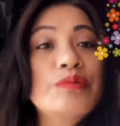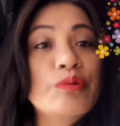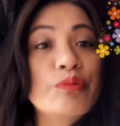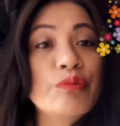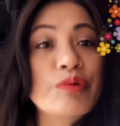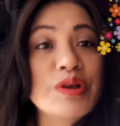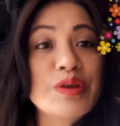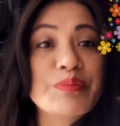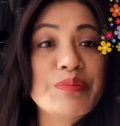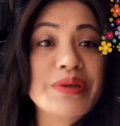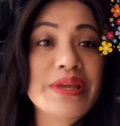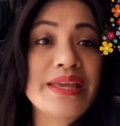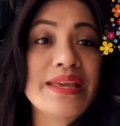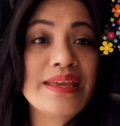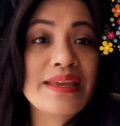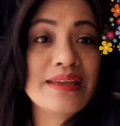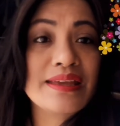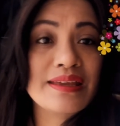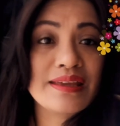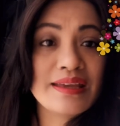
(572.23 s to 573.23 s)
will
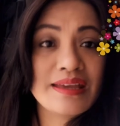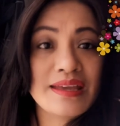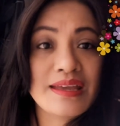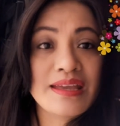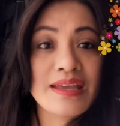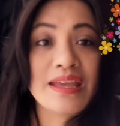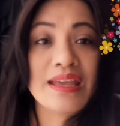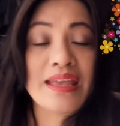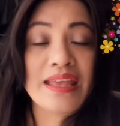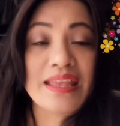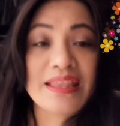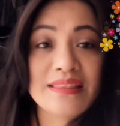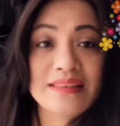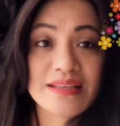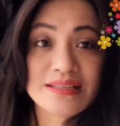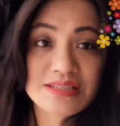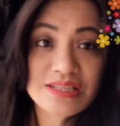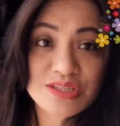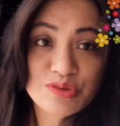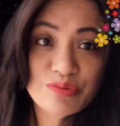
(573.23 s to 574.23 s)
be in
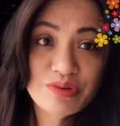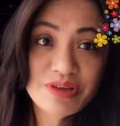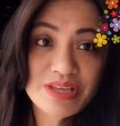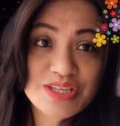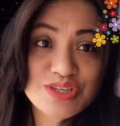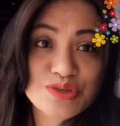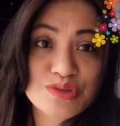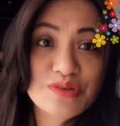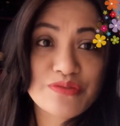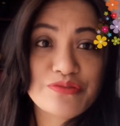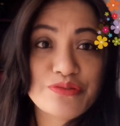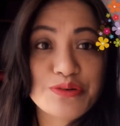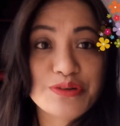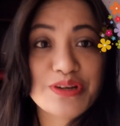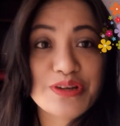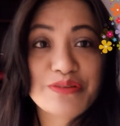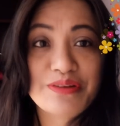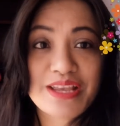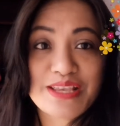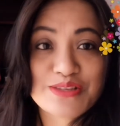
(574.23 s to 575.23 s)
that situation for
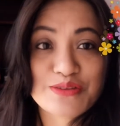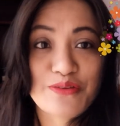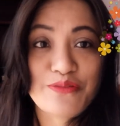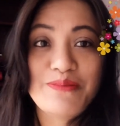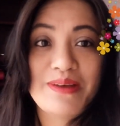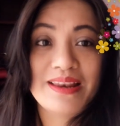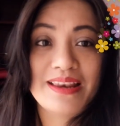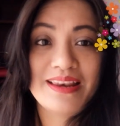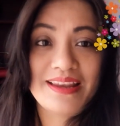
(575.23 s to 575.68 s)
the rest of my